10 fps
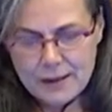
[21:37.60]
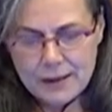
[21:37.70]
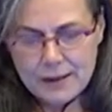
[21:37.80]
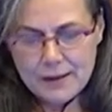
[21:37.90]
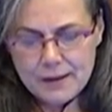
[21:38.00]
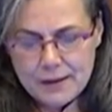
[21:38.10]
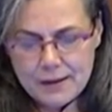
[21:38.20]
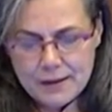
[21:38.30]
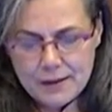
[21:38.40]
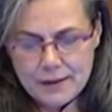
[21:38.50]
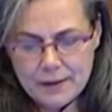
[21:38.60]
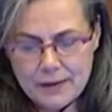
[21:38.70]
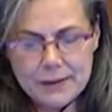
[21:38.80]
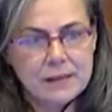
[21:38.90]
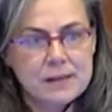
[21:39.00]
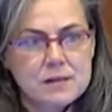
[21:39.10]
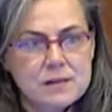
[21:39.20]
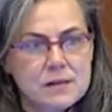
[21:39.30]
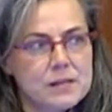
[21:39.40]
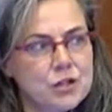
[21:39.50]
And I think
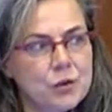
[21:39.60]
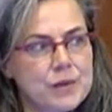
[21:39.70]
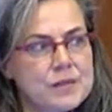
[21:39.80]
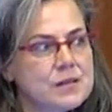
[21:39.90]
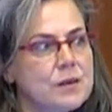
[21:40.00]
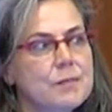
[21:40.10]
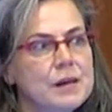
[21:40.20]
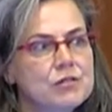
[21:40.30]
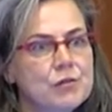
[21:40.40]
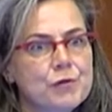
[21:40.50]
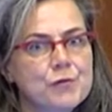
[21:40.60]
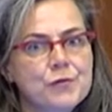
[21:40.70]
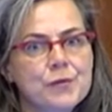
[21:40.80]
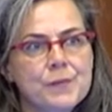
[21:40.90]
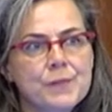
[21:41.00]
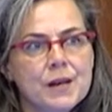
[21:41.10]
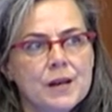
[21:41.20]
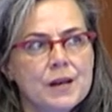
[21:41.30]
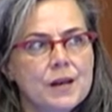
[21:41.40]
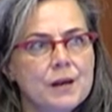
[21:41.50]
it's, it's always a matter of,
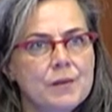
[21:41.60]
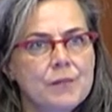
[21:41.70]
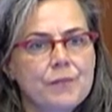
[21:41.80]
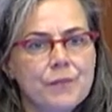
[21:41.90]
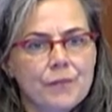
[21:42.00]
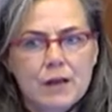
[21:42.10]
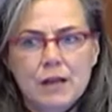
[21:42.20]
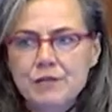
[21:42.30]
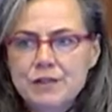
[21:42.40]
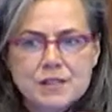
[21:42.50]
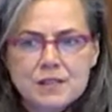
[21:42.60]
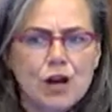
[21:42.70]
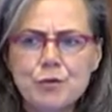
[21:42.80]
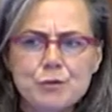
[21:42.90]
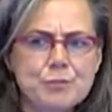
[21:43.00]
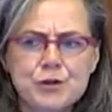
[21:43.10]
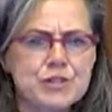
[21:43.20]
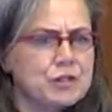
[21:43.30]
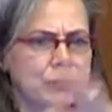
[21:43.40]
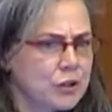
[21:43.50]
um, if it's our
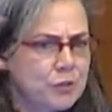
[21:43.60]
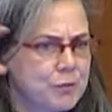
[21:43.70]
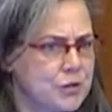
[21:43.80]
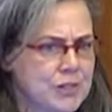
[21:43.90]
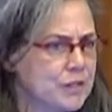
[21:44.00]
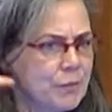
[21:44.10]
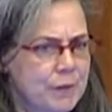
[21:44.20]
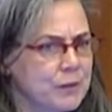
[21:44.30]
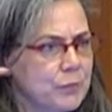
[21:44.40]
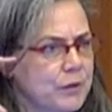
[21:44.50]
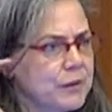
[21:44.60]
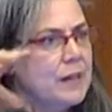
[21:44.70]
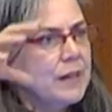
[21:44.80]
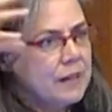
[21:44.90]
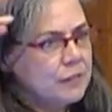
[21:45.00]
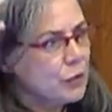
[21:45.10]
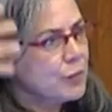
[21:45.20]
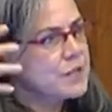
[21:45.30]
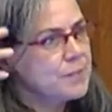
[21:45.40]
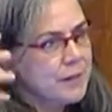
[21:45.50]
project of another project, no matter what, it's
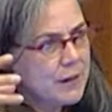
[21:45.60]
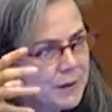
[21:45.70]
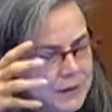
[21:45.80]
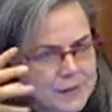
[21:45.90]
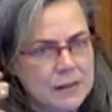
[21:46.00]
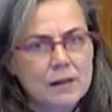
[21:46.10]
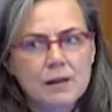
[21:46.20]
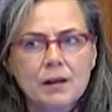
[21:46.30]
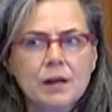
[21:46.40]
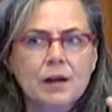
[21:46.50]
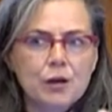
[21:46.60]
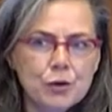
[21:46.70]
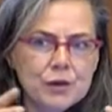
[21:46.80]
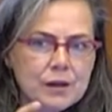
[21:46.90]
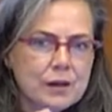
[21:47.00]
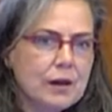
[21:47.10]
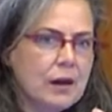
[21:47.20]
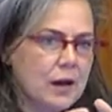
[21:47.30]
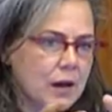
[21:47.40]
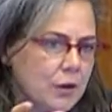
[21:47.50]
always about, I think, looking
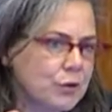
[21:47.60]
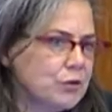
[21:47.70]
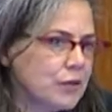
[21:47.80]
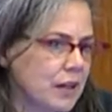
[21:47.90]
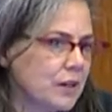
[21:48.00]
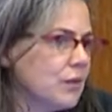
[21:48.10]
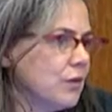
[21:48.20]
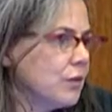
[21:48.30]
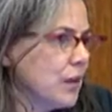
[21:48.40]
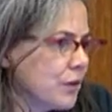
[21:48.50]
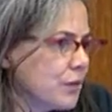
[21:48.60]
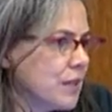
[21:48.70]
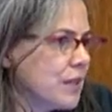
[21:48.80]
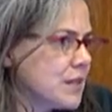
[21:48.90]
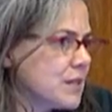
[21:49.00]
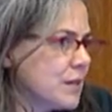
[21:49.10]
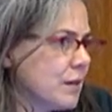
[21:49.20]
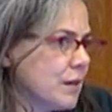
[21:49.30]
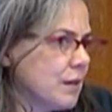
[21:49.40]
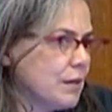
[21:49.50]
how to can, you can create a,
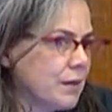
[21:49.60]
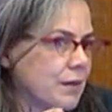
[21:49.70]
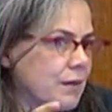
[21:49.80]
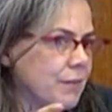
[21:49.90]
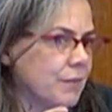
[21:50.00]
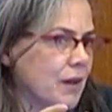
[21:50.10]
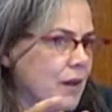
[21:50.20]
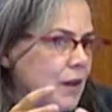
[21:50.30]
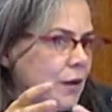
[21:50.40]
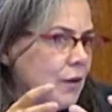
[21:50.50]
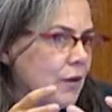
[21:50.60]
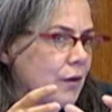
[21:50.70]
uh, um, uh,